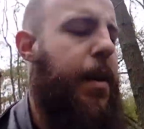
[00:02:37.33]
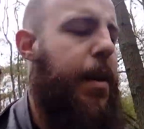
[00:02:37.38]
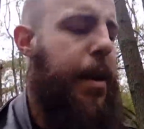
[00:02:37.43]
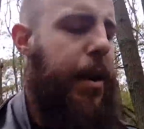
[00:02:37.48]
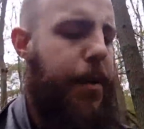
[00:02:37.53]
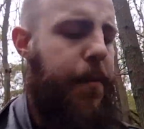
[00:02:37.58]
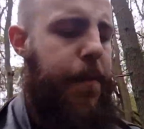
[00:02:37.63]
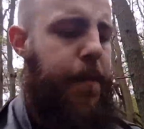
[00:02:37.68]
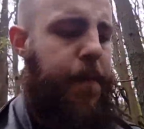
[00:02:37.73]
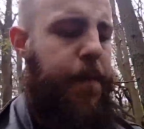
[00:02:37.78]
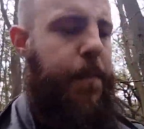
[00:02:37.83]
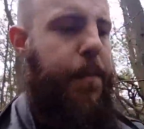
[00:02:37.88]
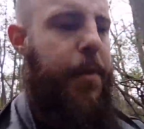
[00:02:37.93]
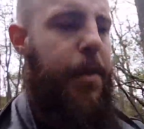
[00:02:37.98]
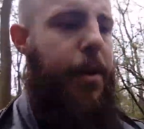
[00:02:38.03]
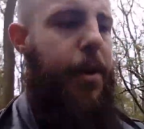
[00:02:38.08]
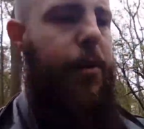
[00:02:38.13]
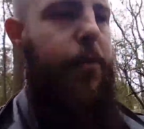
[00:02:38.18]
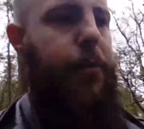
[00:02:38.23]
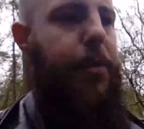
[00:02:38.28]
Now,
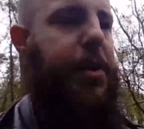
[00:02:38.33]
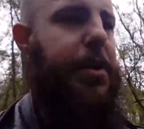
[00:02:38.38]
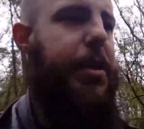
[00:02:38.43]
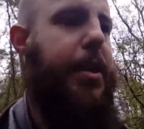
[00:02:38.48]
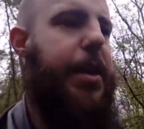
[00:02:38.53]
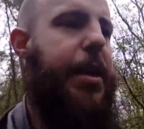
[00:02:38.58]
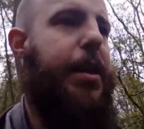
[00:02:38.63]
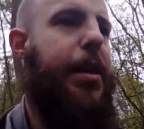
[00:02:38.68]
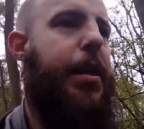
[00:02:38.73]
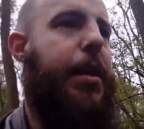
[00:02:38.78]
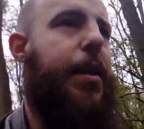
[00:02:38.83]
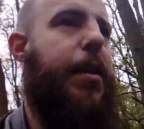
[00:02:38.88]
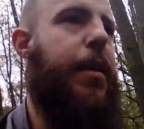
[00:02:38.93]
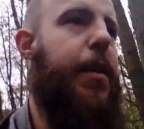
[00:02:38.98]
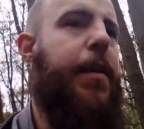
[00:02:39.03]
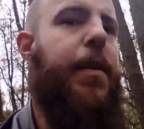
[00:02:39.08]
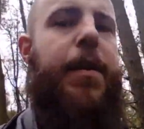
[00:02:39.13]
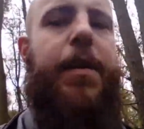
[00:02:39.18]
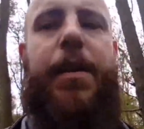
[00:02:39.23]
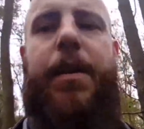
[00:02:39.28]
if we take
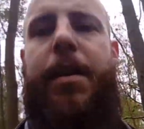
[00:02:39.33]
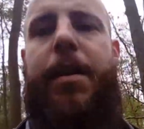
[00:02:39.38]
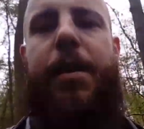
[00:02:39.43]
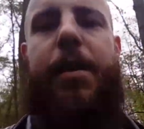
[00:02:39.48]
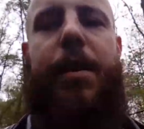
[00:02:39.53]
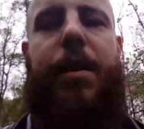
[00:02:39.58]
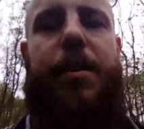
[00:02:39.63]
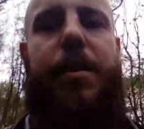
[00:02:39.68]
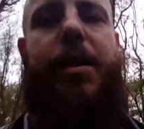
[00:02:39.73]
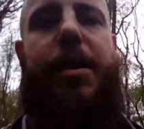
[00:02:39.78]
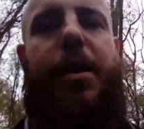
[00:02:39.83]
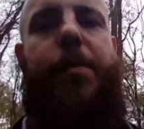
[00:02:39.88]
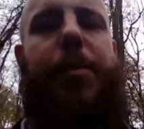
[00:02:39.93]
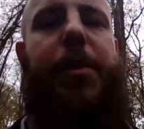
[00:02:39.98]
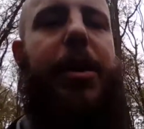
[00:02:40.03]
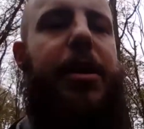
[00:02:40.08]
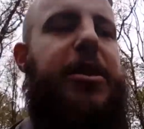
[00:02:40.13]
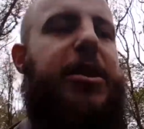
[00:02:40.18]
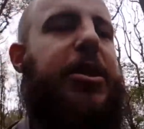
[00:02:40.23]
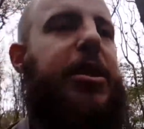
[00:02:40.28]
the name
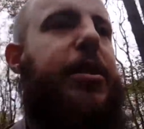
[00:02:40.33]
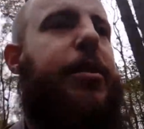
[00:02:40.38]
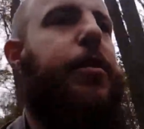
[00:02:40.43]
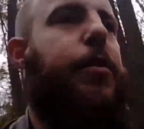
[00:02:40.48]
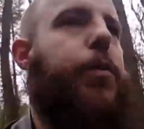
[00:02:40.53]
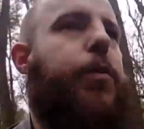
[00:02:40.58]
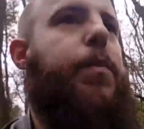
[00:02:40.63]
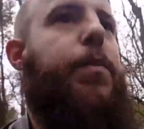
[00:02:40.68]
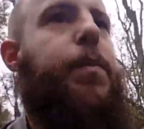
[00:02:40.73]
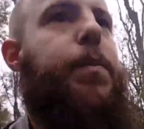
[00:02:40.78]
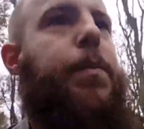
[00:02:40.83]
asatru,